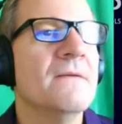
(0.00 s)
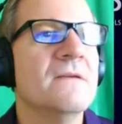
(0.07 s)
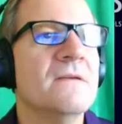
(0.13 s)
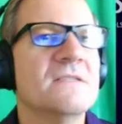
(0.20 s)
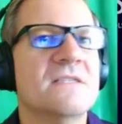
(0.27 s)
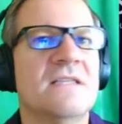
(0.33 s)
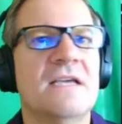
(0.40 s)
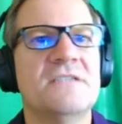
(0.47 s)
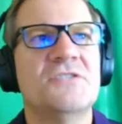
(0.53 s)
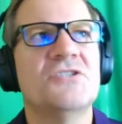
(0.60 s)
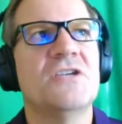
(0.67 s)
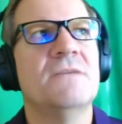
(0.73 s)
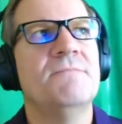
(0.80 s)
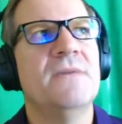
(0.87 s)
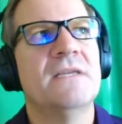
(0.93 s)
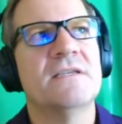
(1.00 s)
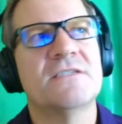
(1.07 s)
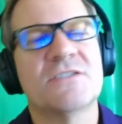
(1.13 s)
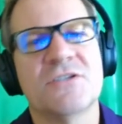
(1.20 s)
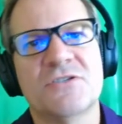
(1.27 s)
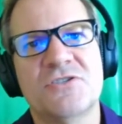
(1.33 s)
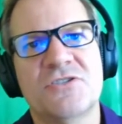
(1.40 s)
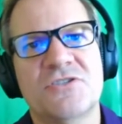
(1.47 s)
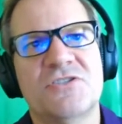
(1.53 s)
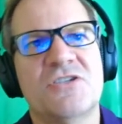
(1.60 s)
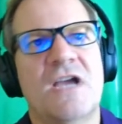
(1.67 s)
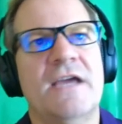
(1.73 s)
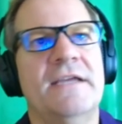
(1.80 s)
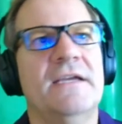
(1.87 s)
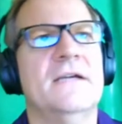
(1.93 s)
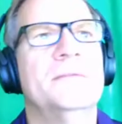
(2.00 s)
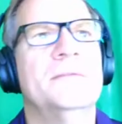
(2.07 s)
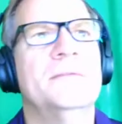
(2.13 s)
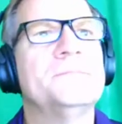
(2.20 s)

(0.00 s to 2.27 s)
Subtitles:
So let's jump into search in China,